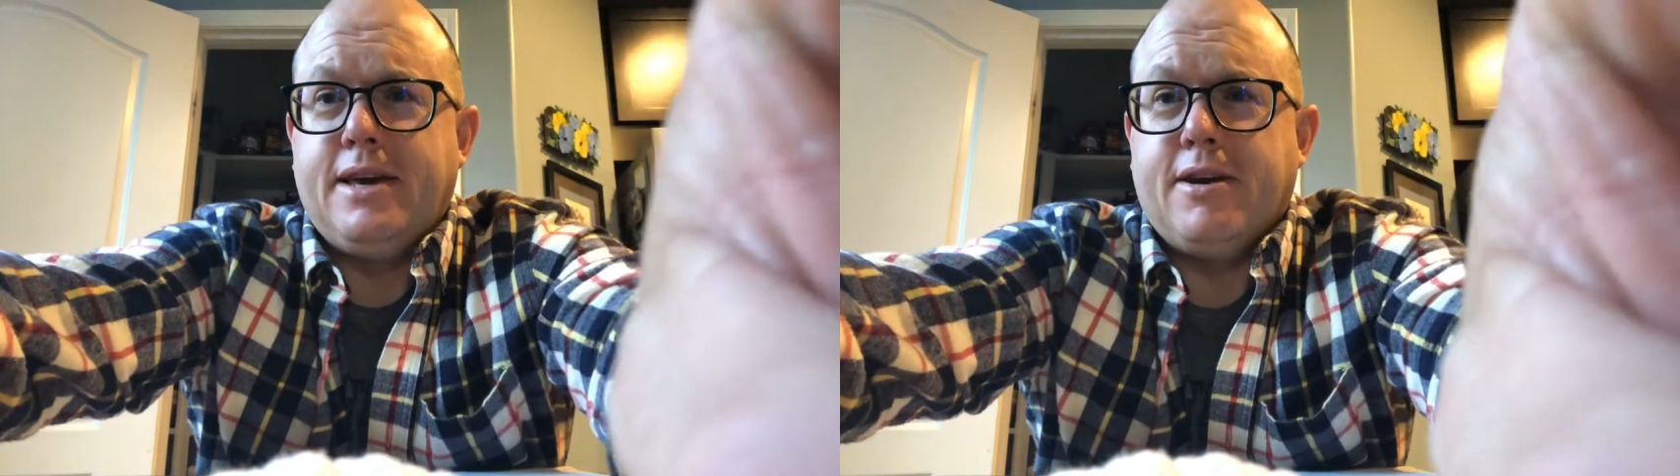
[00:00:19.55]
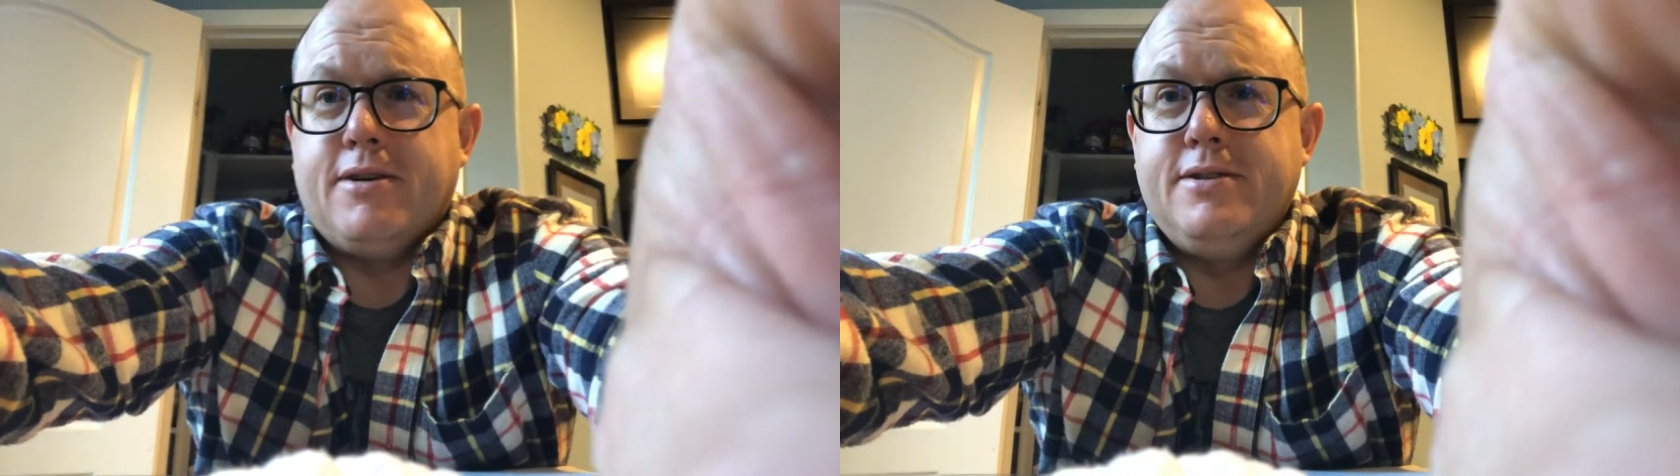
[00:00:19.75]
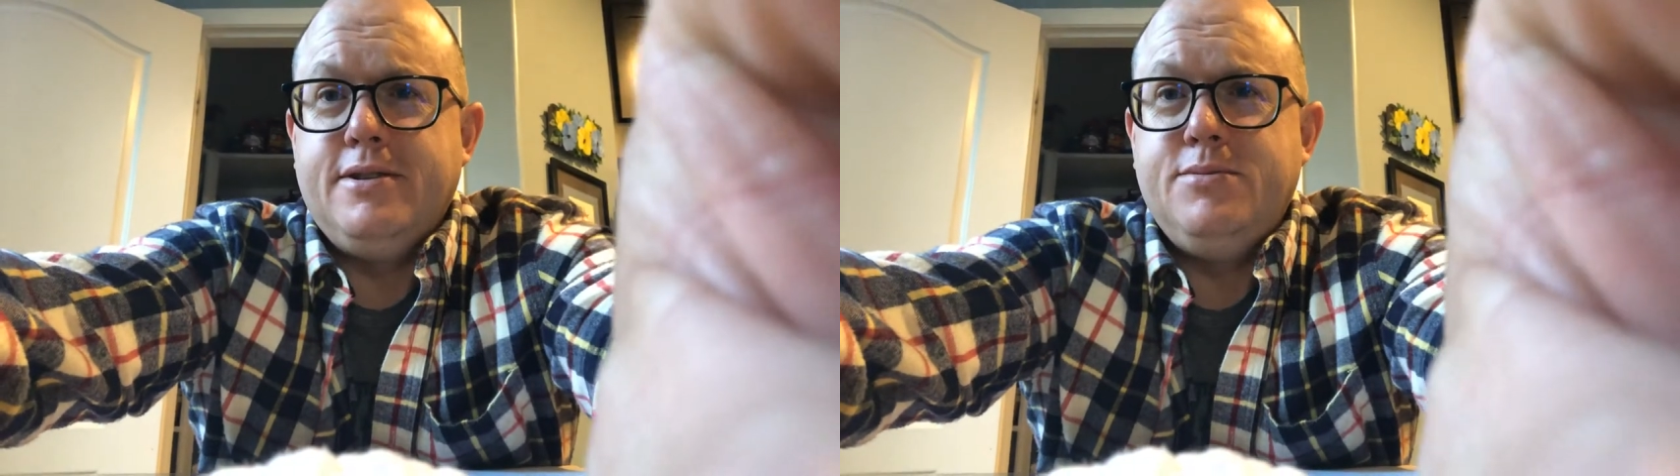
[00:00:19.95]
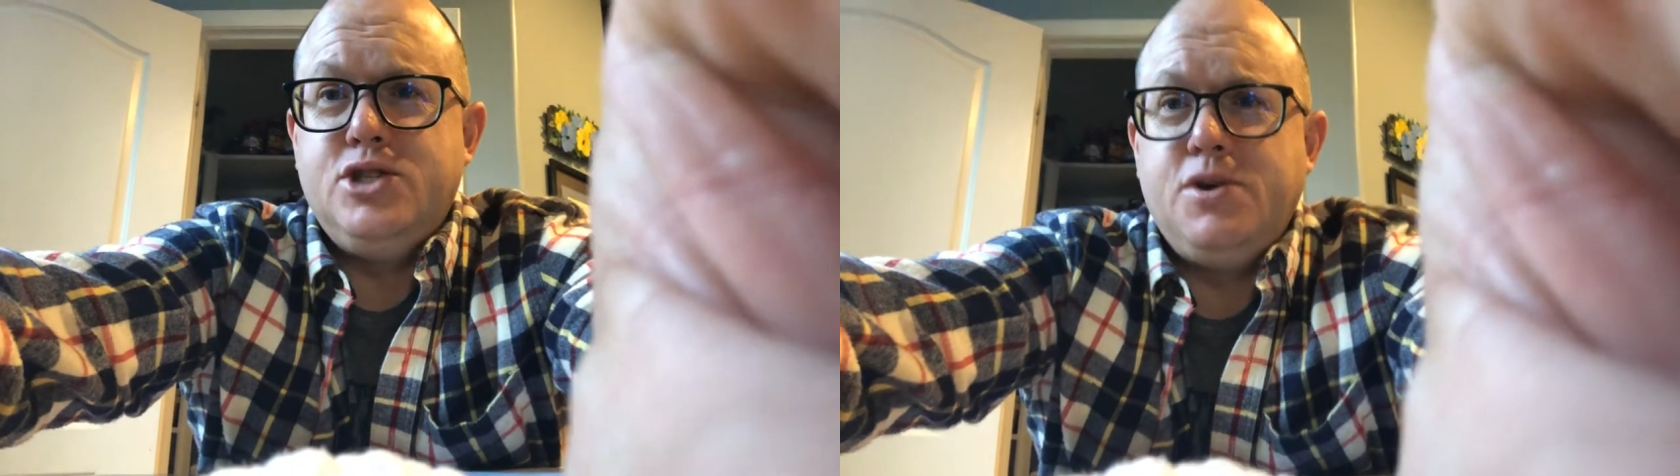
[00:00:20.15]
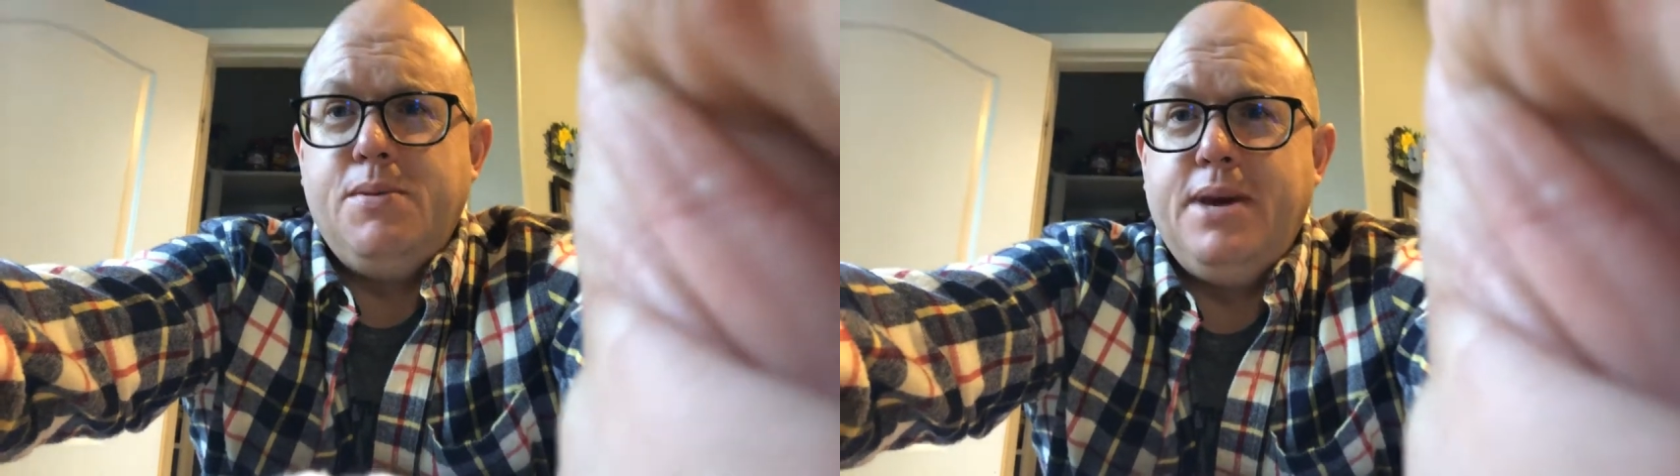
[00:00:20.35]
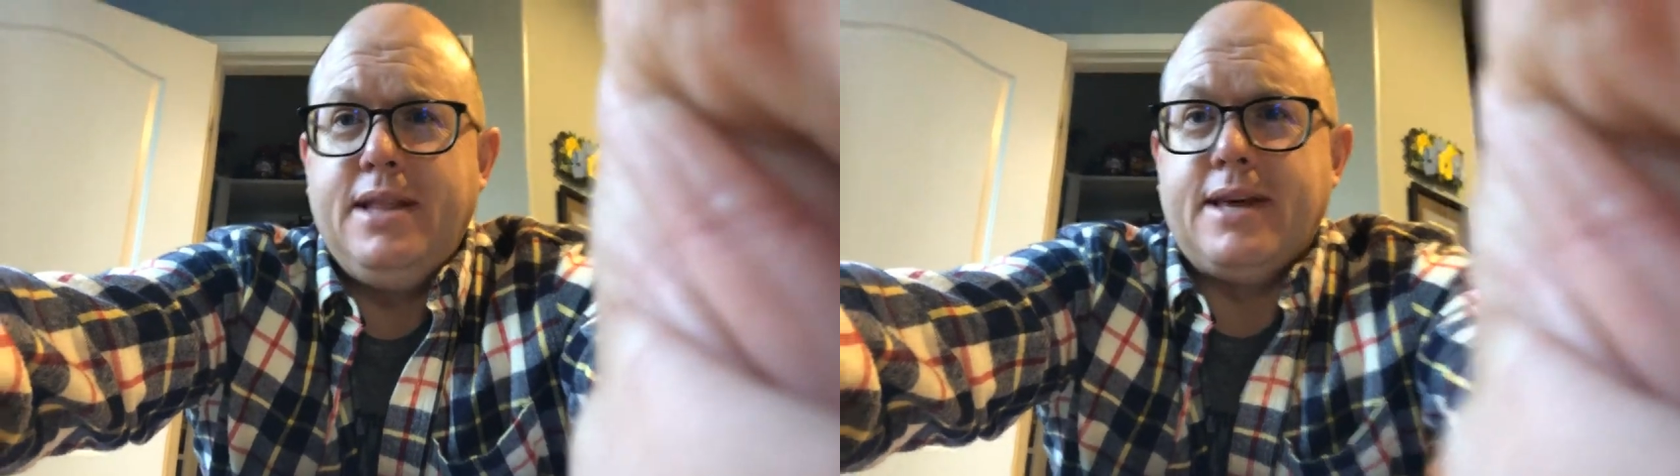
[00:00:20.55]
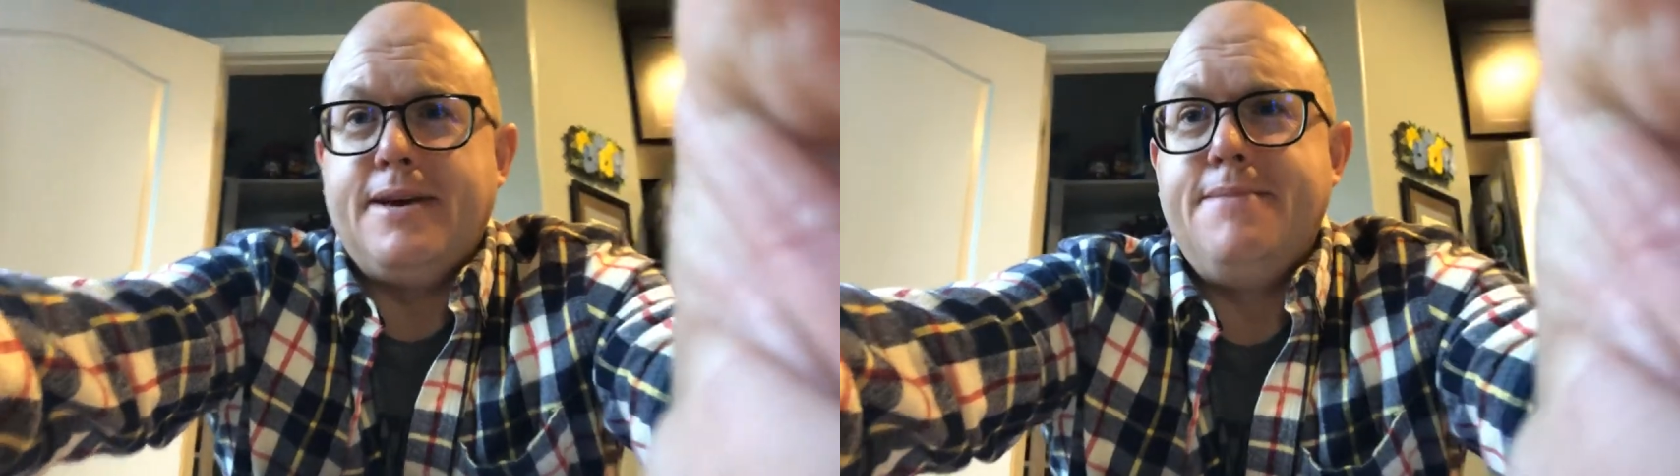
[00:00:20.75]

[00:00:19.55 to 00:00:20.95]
here. Let me show you Bailey.